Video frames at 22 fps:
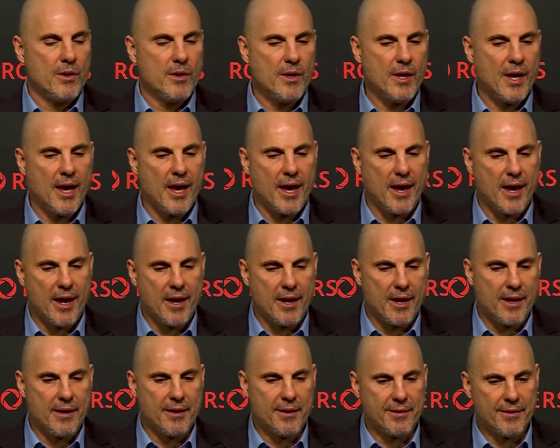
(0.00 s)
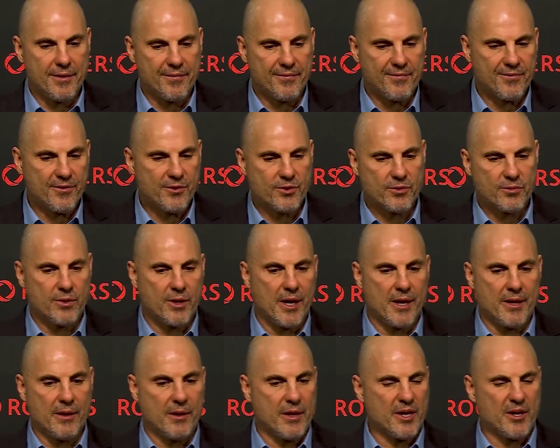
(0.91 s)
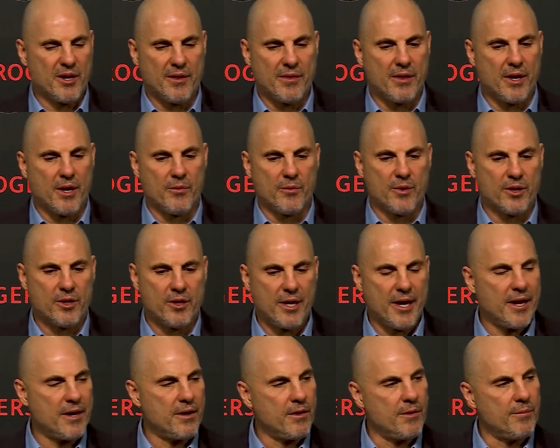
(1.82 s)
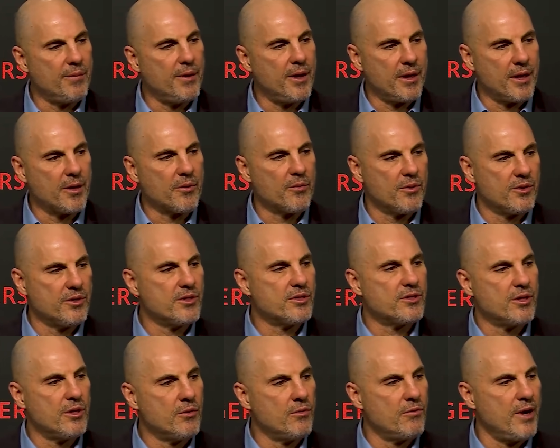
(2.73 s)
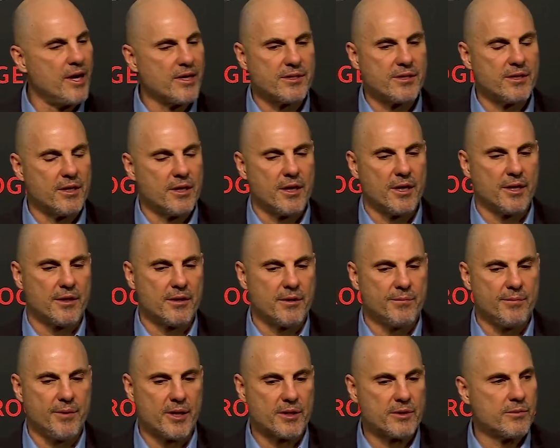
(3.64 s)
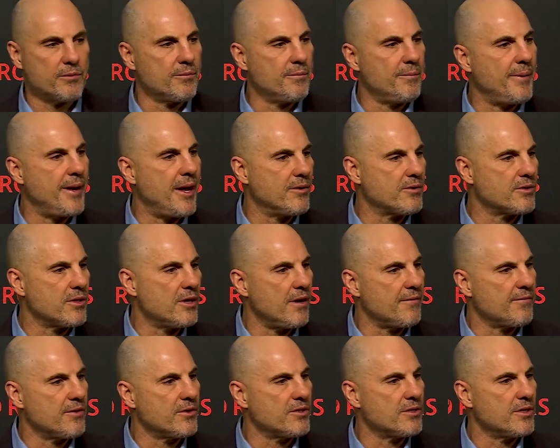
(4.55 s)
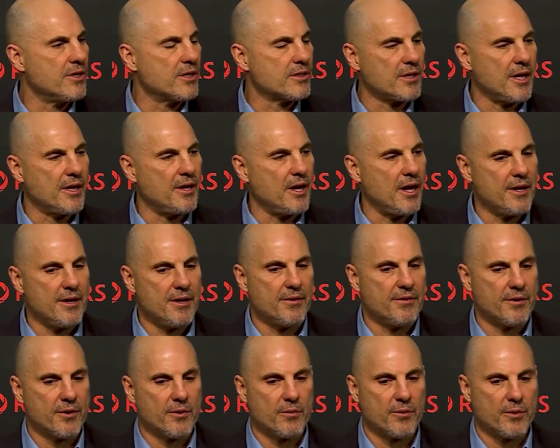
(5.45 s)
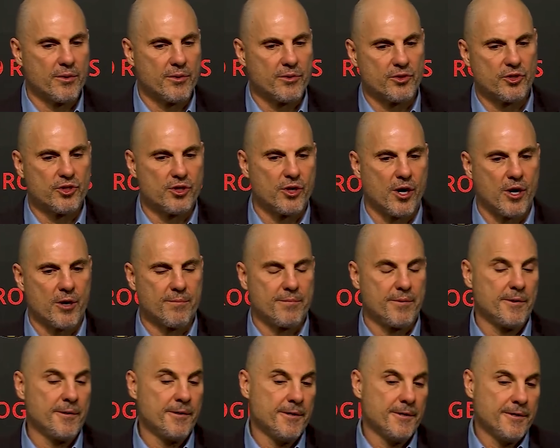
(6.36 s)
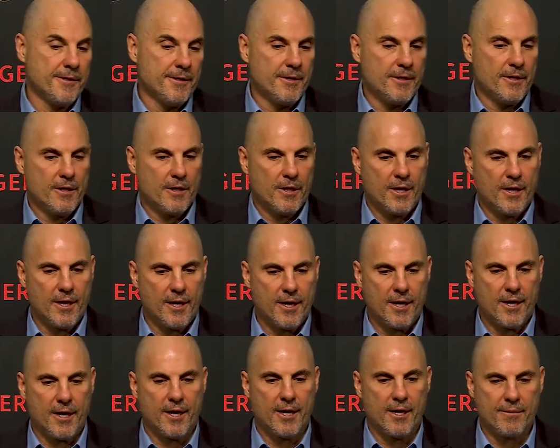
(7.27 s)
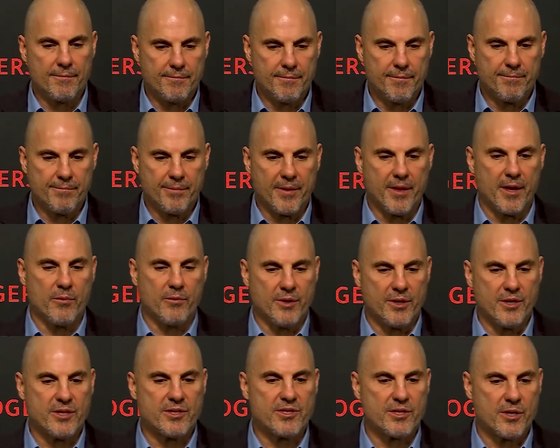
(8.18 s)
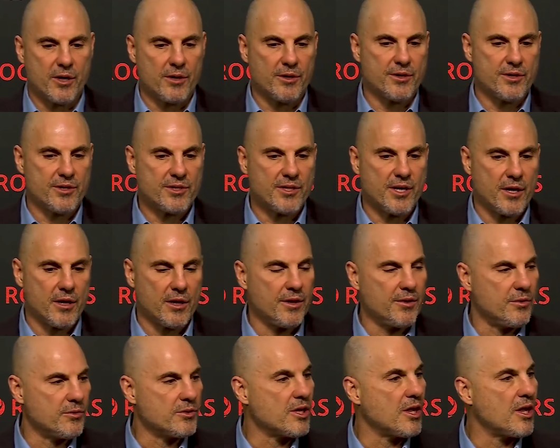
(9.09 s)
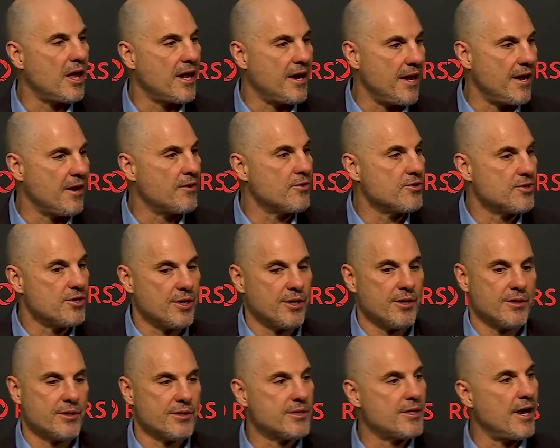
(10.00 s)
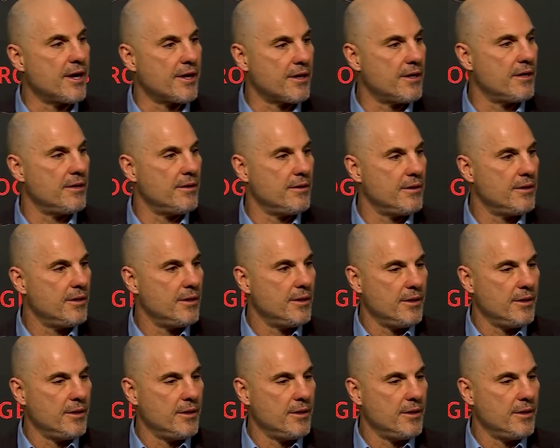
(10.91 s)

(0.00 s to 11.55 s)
Yeah, I thought we couldn't handle the puck. Like, we were just a little rusty. Like, the pucks were bouncing off our sticks. I didn't think we were sharp. But then we just started to settle in. There was a lot of energy in the second.